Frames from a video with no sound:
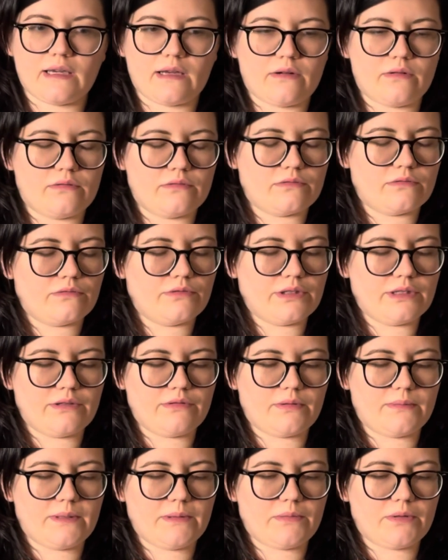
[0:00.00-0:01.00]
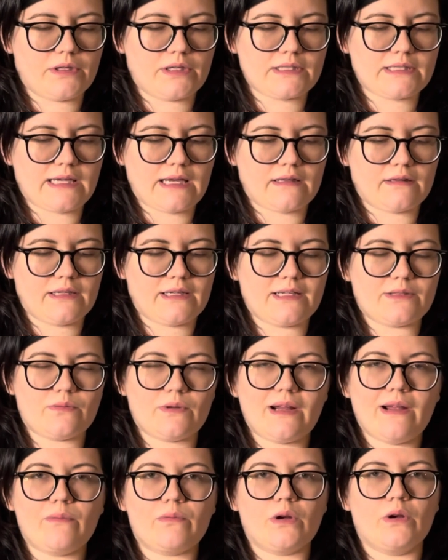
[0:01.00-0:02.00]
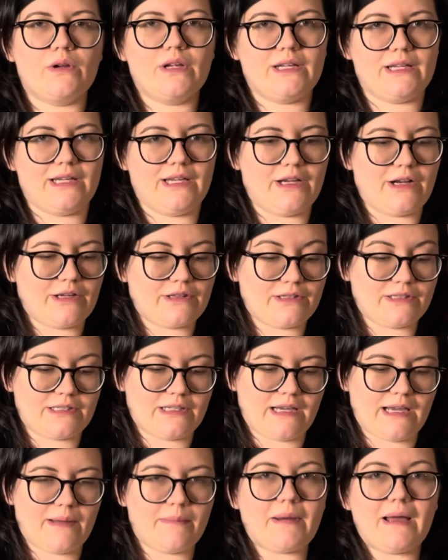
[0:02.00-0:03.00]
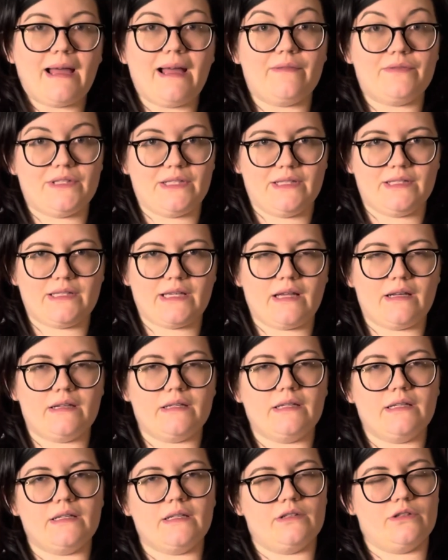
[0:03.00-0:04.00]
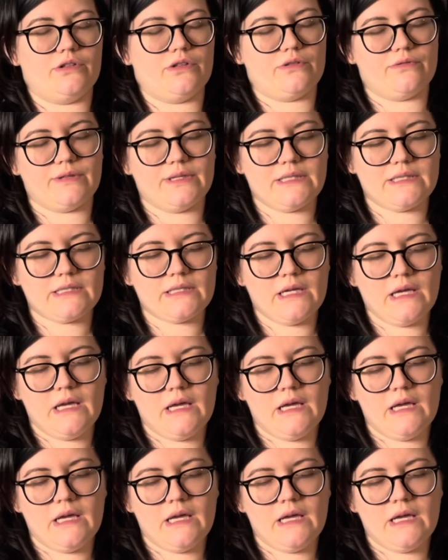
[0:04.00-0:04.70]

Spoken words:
I don't really remember exactly, because what I wrote in here at the time, I have since edited in Goodreads.